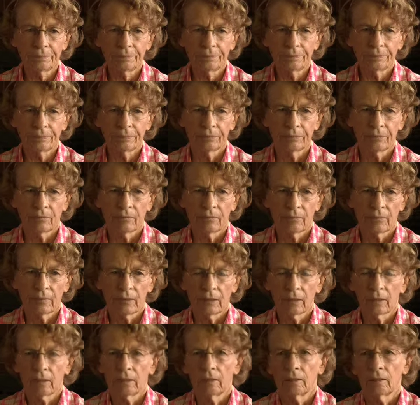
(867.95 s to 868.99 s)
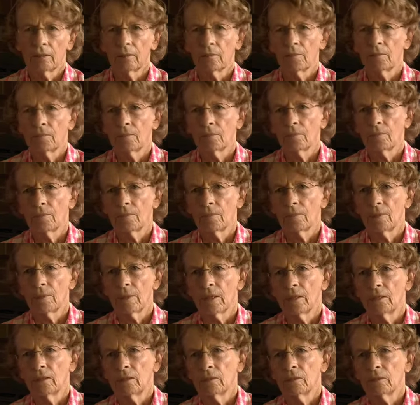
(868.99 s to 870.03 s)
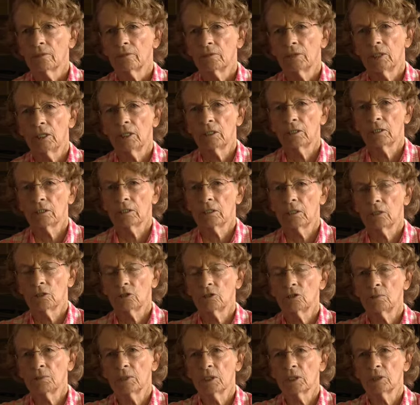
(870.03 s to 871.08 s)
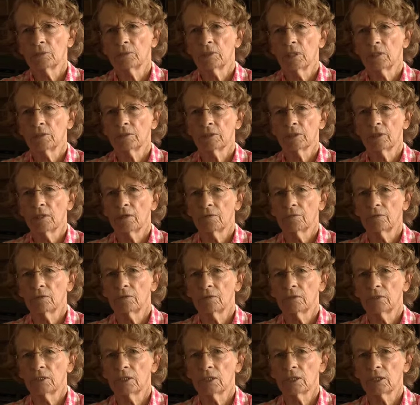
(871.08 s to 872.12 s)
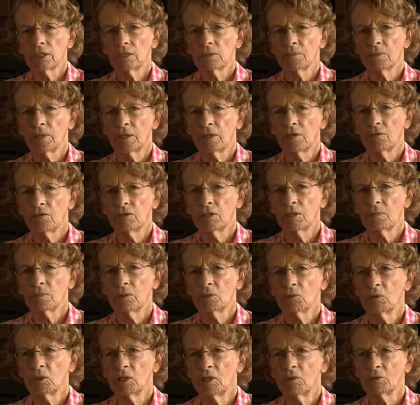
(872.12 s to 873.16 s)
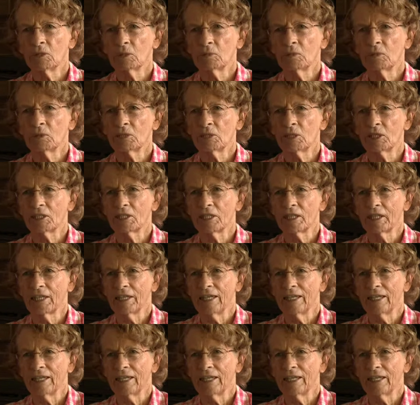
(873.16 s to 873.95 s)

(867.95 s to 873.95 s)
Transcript: Real quick, we have about five minutes left. well, so. there's not too much. I, have discussed about everything but what I was supposed to say.